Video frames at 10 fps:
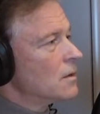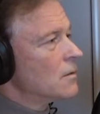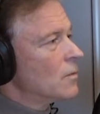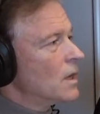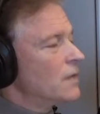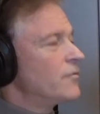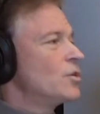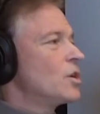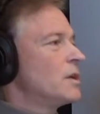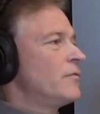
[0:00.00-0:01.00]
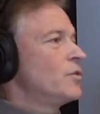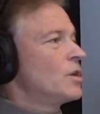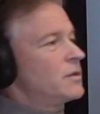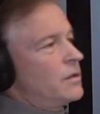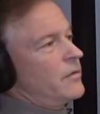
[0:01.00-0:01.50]
well, if you're
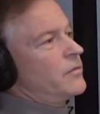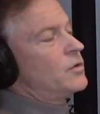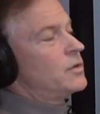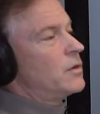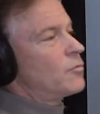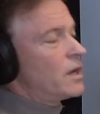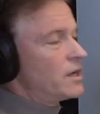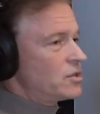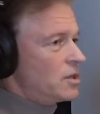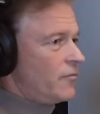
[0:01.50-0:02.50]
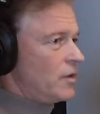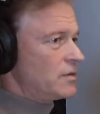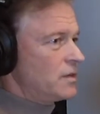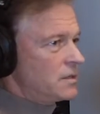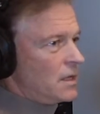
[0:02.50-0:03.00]
not in a relationship, for
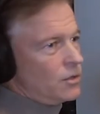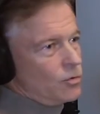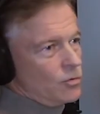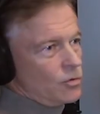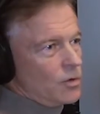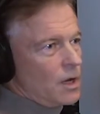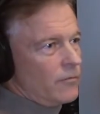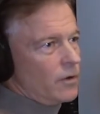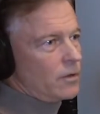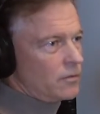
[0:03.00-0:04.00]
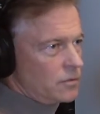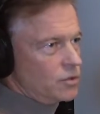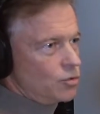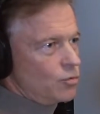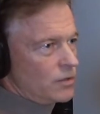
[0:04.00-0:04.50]
instance, and you have a lot
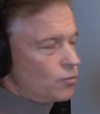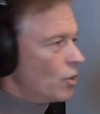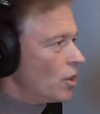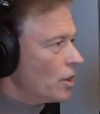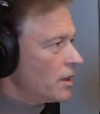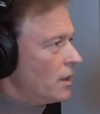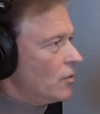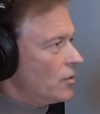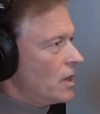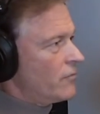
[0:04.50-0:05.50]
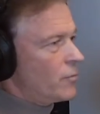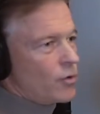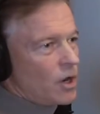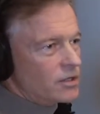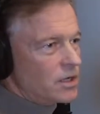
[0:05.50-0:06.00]
to do at work, or you have a
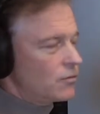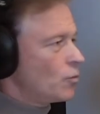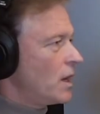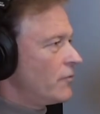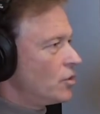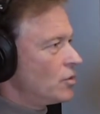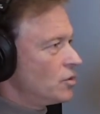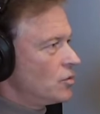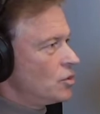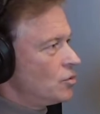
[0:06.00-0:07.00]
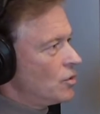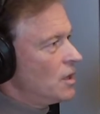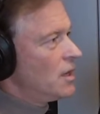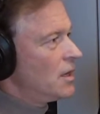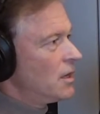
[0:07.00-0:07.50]
project, whatever, you
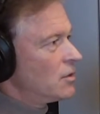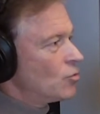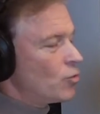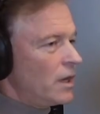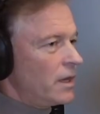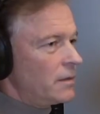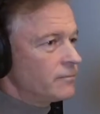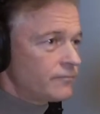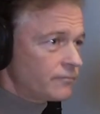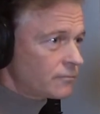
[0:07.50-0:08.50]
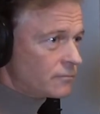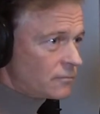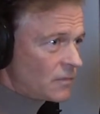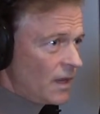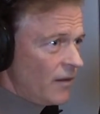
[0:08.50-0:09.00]
really
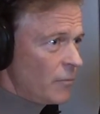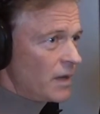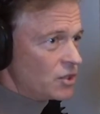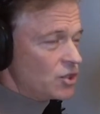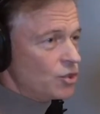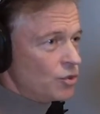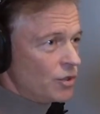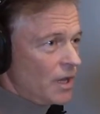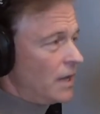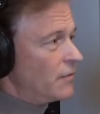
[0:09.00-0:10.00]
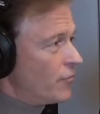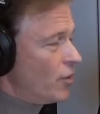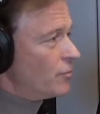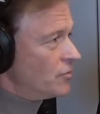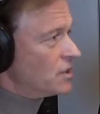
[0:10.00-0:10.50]
have much to gain
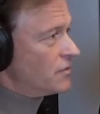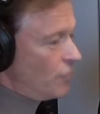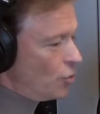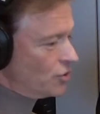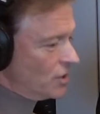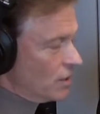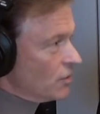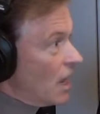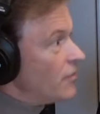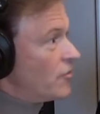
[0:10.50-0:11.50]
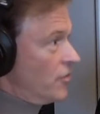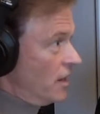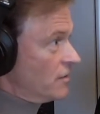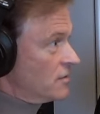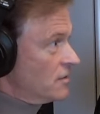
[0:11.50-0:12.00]
from just focusing on other
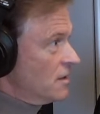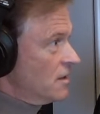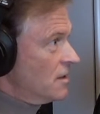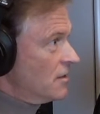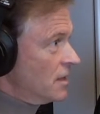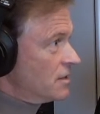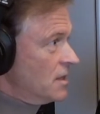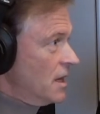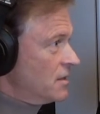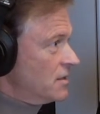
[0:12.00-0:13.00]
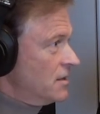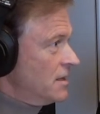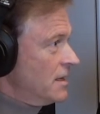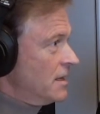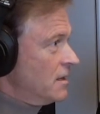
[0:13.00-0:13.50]
things than sex.
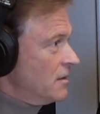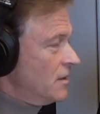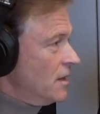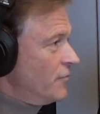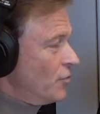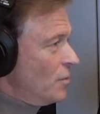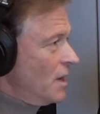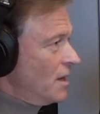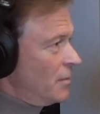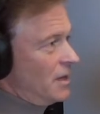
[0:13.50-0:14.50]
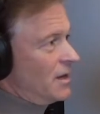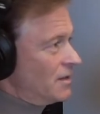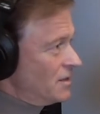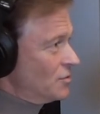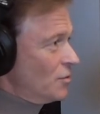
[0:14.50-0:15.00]
Then for a man, I mean, I
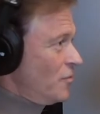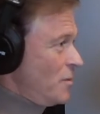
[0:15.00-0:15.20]
can just talk